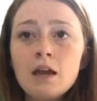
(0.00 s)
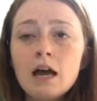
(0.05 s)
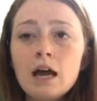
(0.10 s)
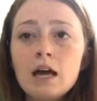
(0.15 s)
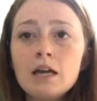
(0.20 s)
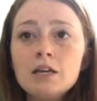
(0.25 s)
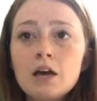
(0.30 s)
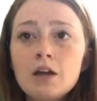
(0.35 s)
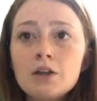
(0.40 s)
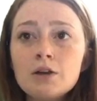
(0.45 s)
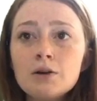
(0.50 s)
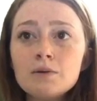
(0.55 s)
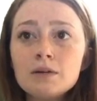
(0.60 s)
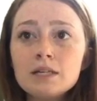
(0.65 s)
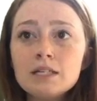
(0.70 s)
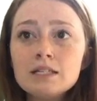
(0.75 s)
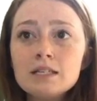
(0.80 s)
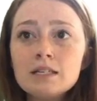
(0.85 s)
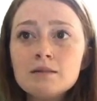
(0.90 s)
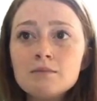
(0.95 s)
Another
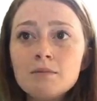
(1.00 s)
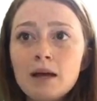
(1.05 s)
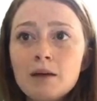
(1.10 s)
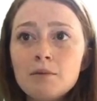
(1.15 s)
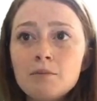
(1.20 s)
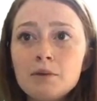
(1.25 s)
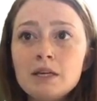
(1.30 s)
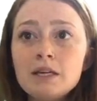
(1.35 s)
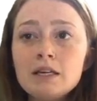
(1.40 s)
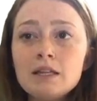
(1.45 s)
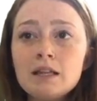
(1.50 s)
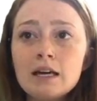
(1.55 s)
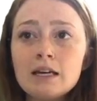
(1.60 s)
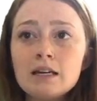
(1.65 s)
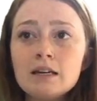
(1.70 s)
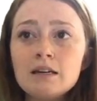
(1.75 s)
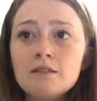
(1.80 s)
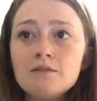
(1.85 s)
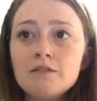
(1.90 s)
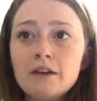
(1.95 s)
reason might be that
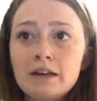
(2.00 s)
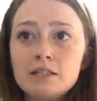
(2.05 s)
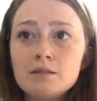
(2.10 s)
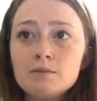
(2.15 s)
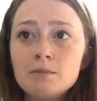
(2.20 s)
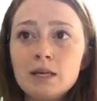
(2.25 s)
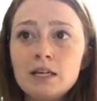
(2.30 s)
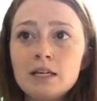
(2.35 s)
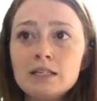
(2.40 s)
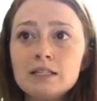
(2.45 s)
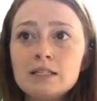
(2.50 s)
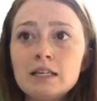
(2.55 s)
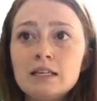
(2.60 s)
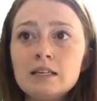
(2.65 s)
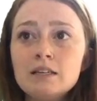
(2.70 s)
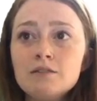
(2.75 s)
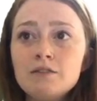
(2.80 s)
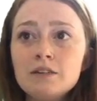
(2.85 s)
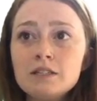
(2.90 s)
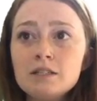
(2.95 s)
an investment is
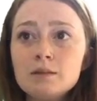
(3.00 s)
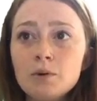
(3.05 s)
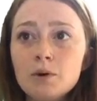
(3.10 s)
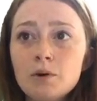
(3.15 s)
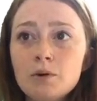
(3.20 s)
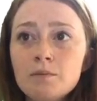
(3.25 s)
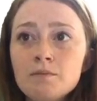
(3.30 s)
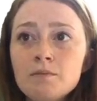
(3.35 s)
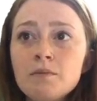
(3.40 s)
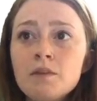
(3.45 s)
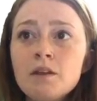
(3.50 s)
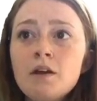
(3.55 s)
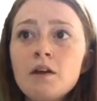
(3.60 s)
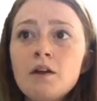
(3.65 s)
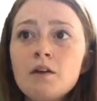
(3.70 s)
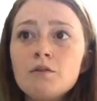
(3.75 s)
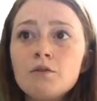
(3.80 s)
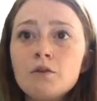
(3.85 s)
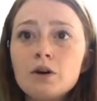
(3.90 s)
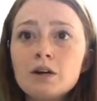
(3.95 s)
indivisible.
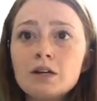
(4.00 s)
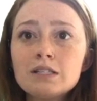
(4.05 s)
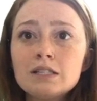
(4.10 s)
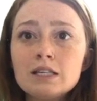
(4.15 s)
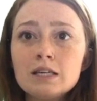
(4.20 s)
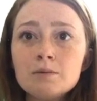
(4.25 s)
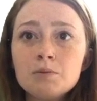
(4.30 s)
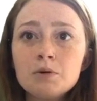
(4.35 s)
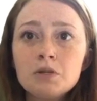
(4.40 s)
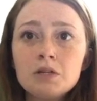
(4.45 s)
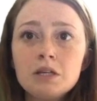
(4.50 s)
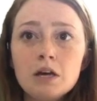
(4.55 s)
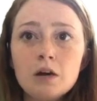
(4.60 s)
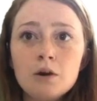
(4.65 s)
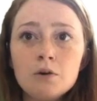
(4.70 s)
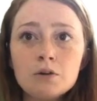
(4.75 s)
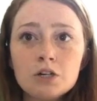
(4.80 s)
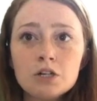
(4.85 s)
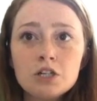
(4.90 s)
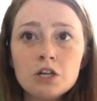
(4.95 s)
For example, the
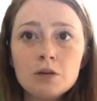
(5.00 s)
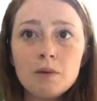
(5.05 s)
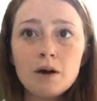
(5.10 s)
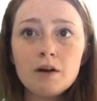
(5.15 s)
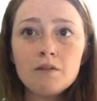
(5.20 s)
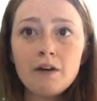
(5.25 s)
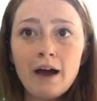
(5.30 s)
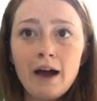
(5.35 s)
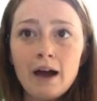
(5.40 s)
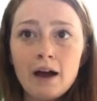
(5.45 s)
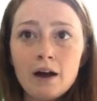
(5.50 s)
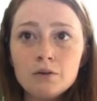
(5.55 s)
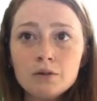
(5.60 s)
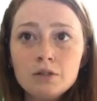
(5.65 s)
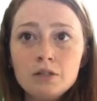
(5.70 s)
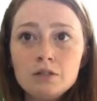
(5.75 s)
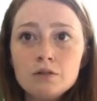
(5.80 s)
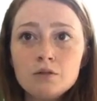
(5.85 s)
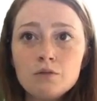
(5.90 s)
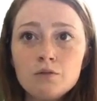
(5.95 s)
ownership of a
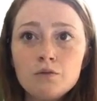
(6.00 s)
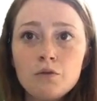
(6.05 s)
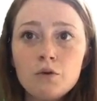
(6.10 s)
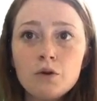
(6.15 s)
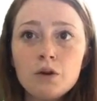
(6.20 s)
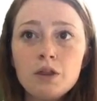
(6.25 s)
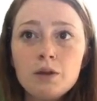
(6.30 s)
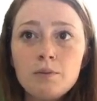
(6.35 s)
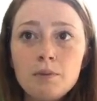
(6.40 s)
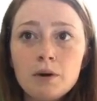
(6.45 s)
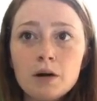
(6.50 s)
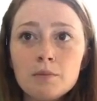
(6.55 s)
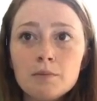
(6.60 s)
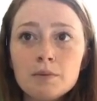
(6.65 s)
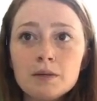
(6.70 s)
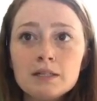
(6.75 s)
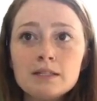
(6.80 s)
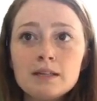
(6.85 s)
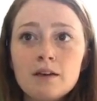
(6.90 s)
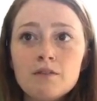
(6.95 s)
house for the
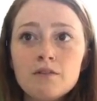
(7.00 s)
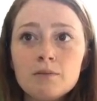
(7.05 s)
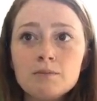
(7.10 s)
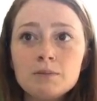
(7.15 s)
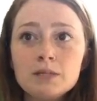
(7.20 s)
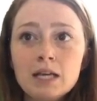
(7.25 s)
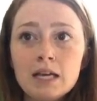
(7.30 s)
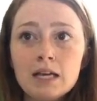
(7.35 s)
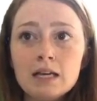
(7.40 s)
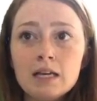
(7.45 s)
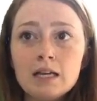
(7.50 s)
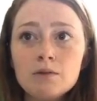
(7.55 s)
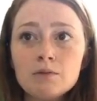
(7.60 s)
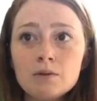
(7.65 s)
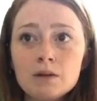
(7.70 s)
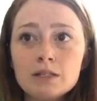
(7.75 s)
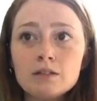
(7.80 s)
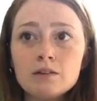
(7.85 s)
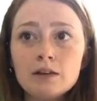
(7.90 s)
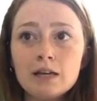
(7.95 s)
purpose of obtaining
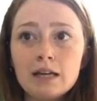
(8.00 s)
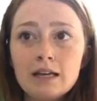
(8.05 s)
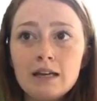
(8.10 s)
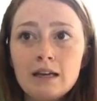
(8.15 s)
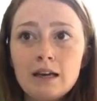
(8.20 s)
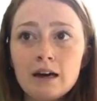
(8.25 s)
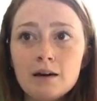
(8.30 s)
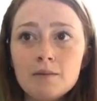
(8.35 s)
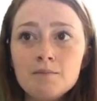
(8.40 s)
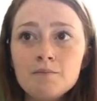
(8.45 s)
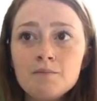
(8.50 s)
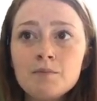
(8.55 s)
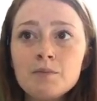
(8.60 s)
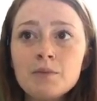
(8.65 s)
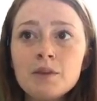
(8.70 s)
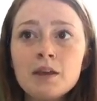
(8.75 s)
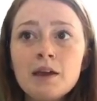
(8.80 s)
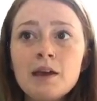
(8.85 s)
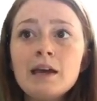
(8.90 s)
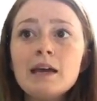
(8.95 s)
rental income.
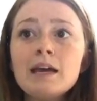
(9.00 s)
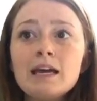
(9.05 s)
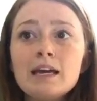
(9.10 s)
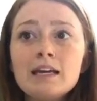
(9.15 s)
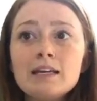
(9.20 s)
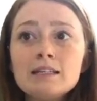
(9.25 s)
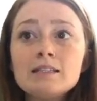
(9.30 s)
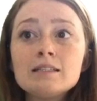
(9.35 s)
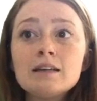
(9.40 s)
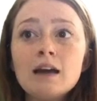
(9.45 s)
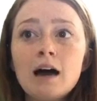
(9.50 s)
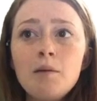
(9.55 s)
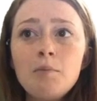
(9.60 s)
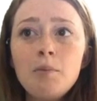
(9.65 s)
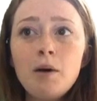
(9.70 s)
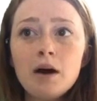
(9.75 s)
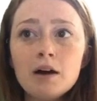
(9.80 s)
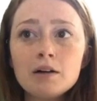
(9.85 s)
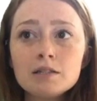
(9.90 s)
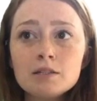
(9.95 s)
It is not
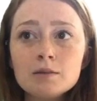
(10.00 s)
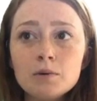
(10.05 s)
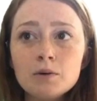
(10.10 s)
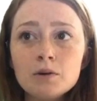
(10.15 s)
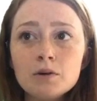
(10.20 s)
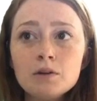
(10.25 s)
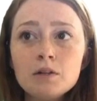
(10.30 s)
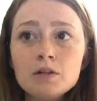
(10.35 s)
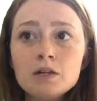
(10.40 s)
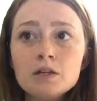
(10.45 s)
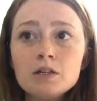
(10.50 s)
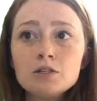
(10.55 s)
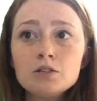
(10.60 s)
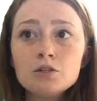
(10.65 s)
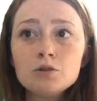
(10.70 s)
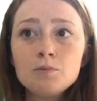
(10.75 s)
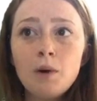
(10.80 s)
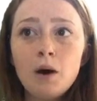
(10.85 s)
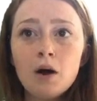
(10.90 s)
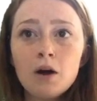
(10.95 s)
possible
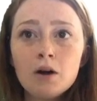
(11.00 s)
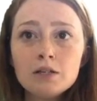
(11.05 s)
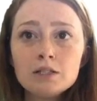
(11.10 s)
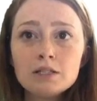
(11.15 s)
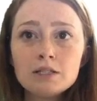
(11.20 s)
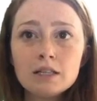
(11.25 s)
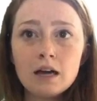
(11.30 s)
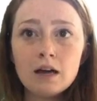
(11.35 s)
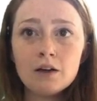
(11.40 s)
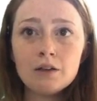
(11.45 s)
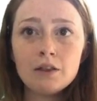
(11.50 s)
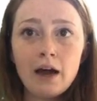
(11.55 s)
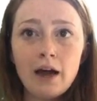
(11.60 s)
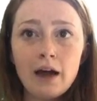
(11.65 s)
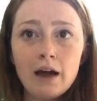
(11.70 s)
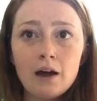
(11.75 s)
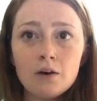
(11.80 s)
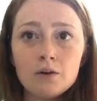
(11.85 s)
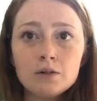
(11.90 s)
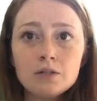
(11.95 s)
to part sell the
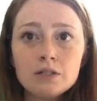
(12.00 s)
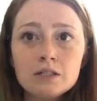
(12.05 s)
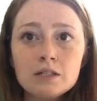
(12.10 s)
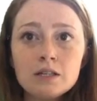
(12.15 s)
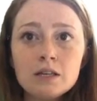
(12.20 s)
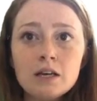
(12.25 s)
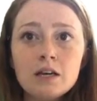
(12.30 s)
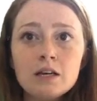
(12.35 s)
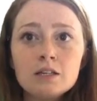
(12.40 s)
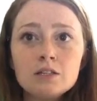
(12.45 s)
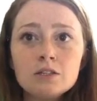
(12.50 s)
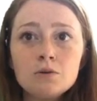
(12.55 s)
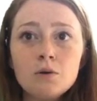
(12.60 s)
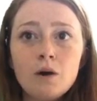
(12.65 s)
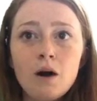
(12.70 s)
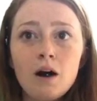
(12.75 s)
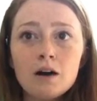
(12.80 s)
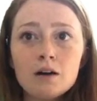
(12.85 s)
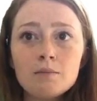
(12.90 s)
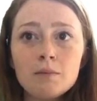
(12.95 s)
house to
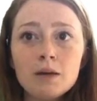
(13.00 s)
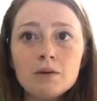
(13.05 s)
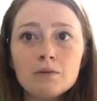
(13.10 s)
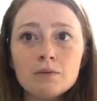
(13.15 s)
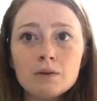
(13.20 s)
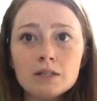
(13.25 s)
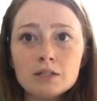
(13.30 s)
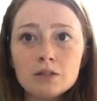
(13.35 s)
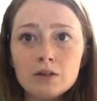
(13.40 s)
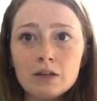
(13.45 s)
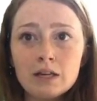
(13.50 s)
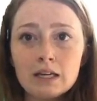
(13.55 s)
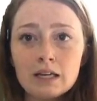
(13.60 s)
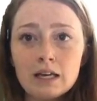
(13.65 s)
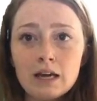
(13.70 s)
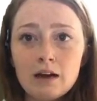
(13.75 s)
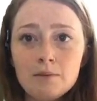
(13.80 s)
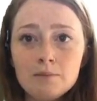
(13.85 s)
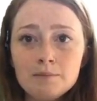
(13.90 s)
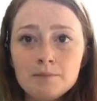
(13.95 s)
augment rental
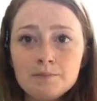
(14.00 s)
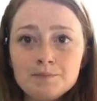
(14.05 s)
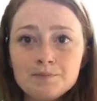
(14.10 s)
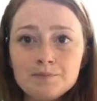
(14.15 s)
income.